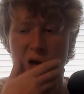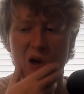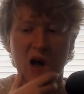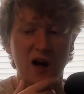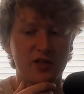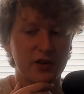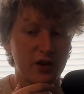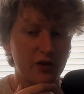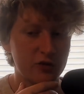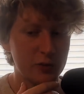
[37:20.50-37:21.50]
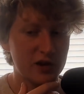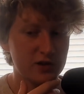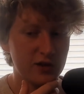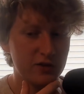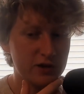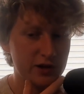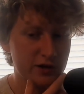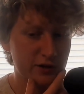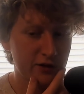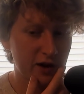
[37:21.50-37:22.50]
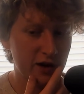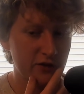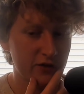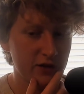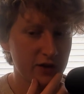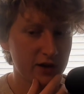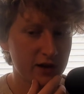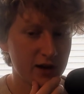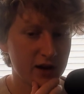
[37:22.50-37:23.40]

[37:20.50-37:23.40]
on the government level, I just kind of feel like